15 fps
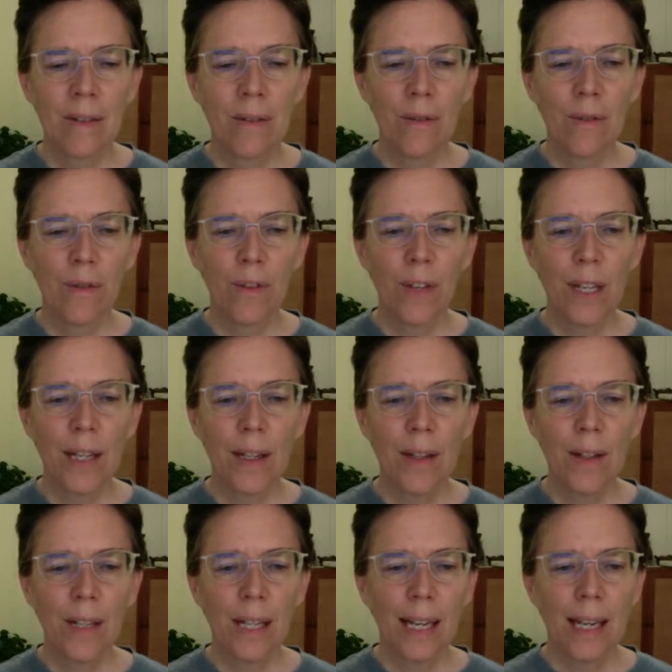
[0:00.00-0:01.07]

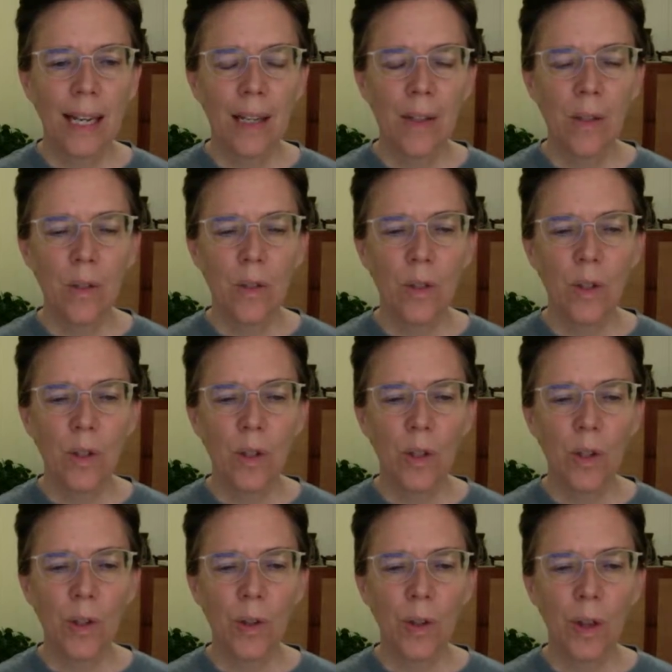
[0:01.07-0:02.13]
Feel
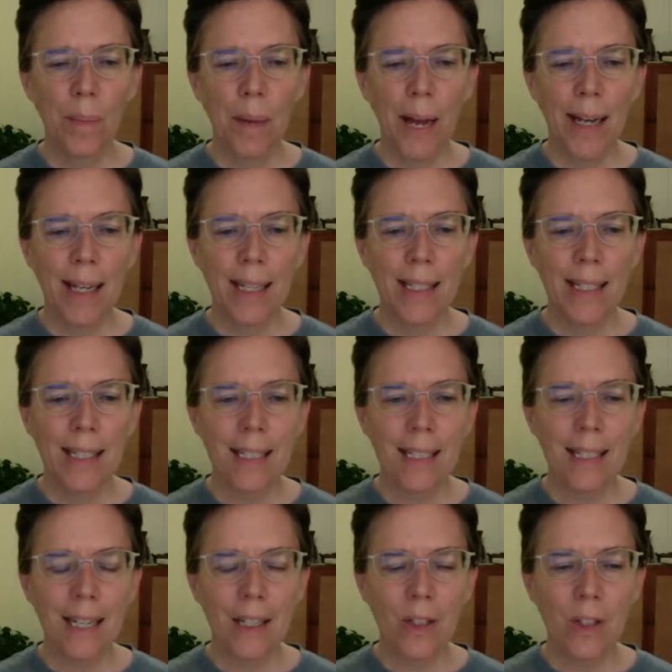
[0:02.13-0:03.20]
into the body
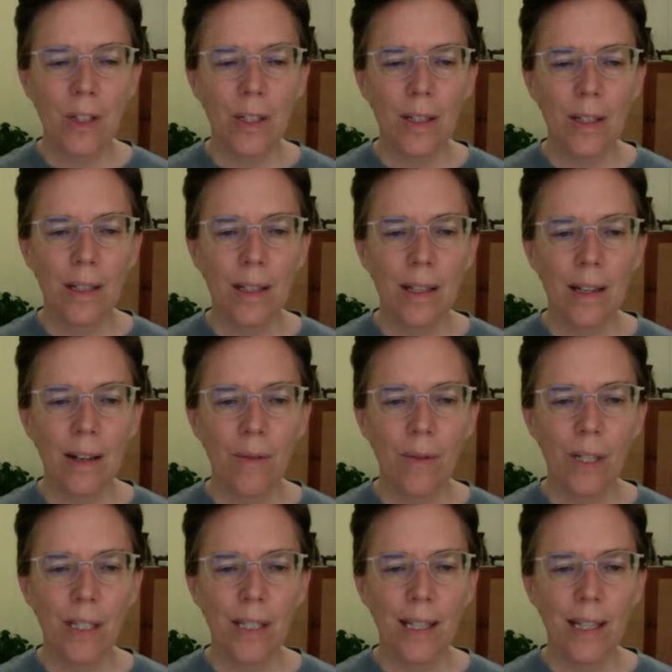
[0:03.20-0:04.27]
sensation of
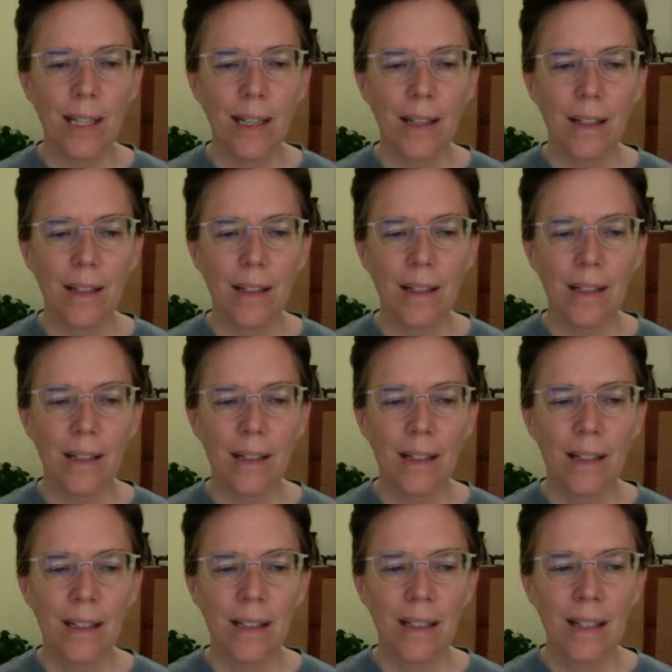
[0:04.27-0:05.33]
what's here,
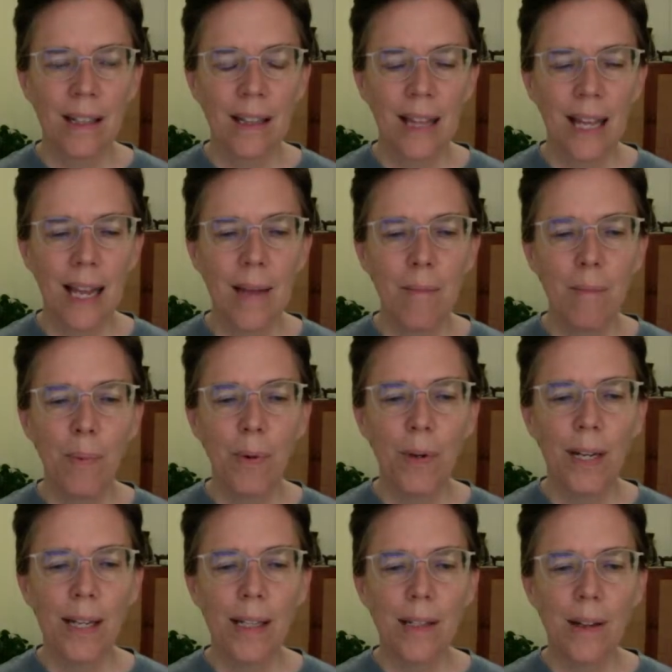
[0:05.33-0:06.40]
the
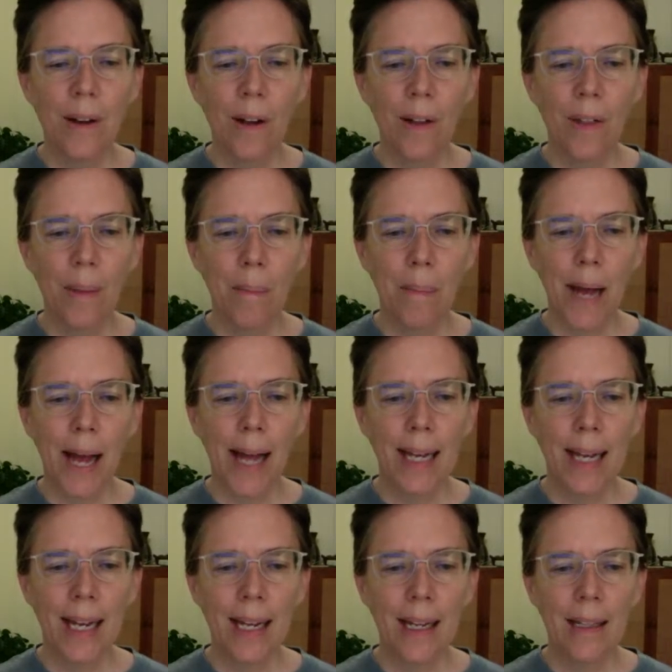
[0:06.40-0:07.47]
imprint on the
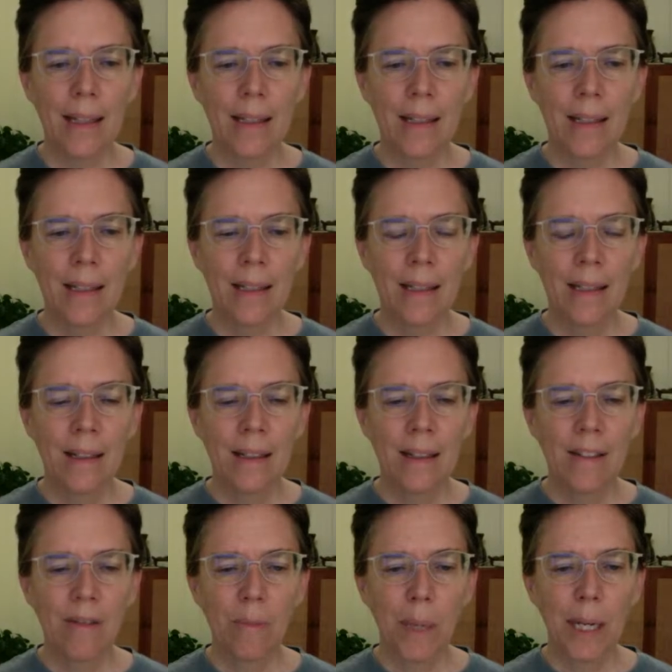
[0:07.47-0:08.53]
body
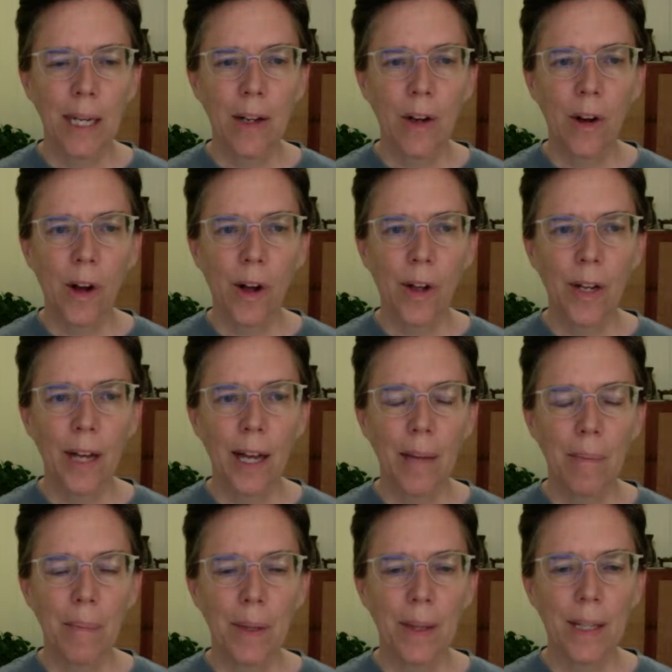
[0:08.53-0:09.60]
being caught
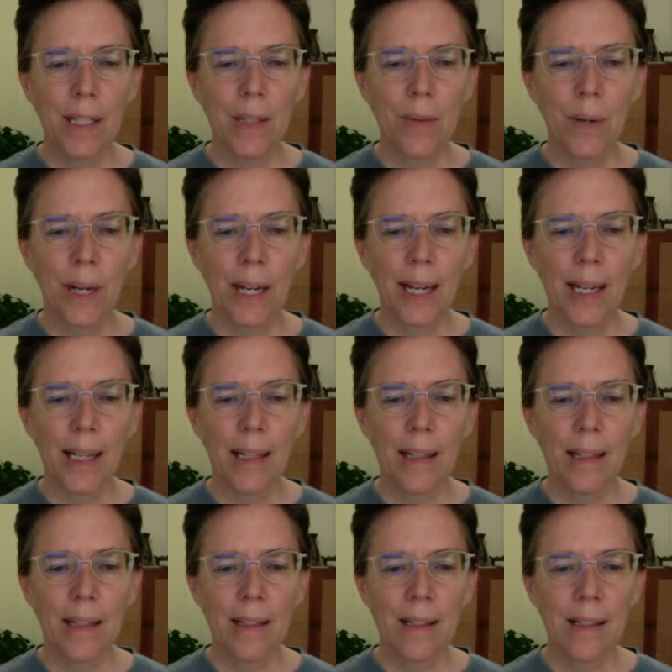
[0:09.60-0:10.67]
up in this way,
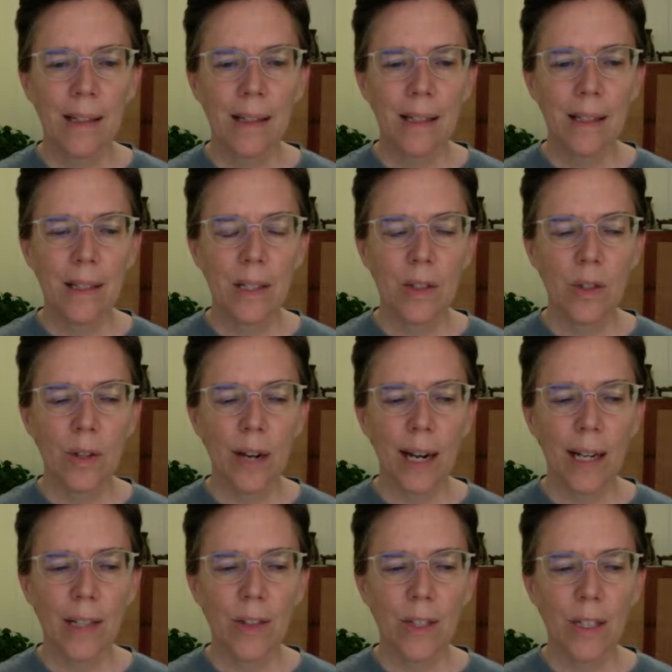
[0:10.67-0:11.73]
in this
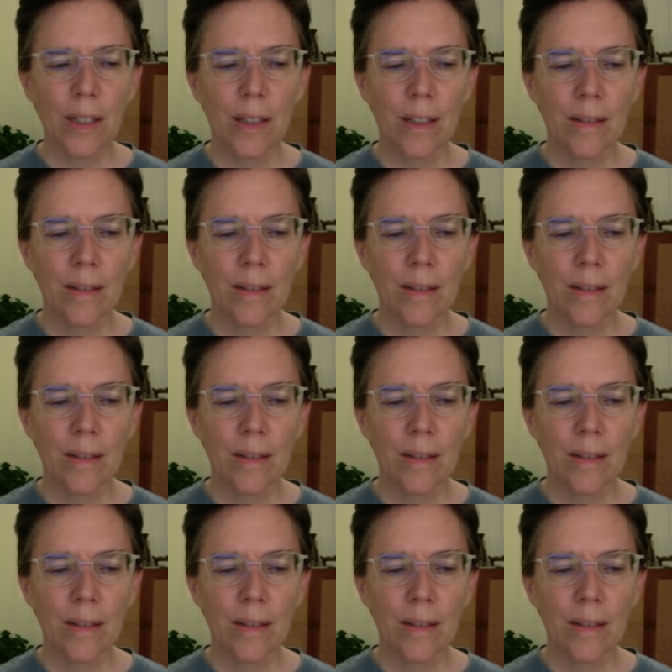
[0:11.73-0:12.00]
distraction.